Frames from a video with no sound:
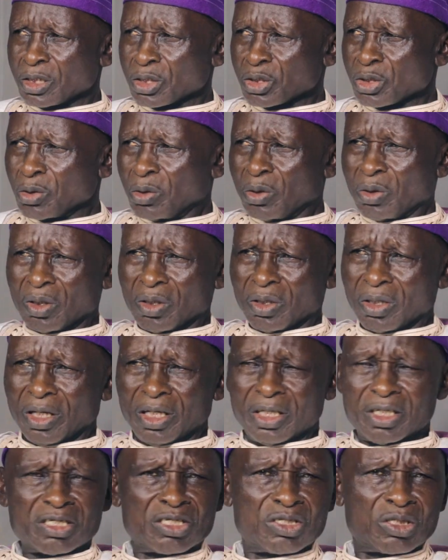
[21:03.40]
So
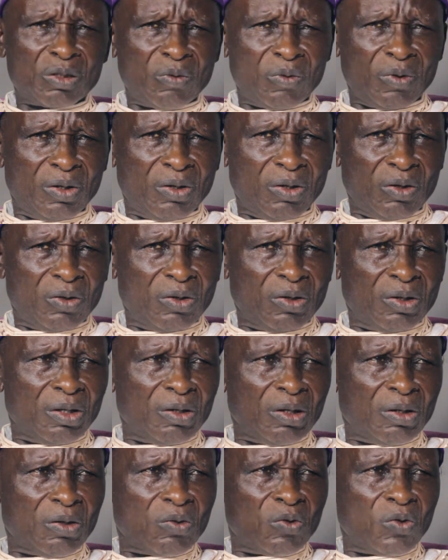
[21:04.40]
it is only
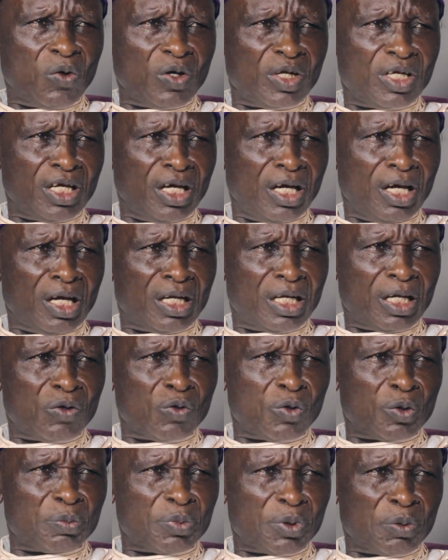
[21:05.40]

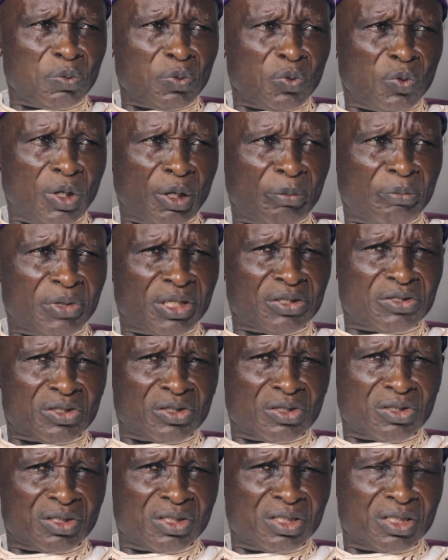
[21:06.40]
Alago people are
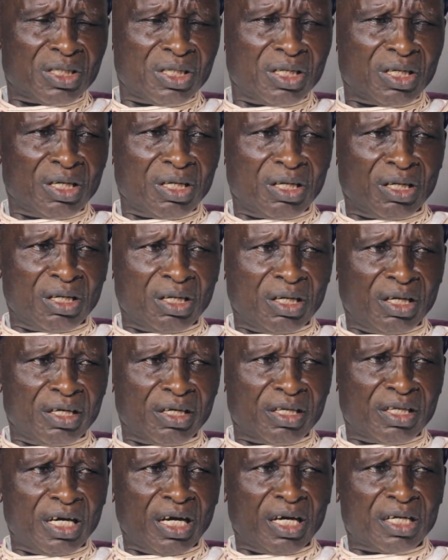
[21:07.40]
mentioned
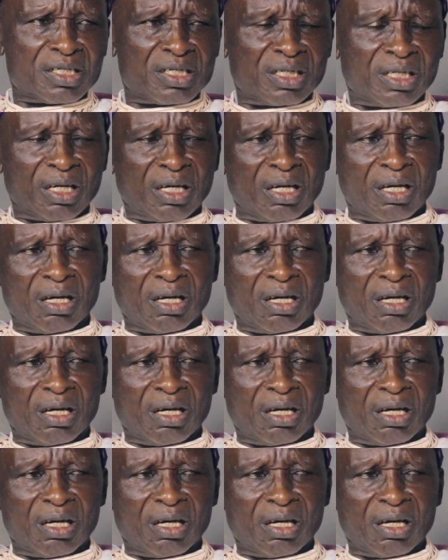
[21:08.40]
in that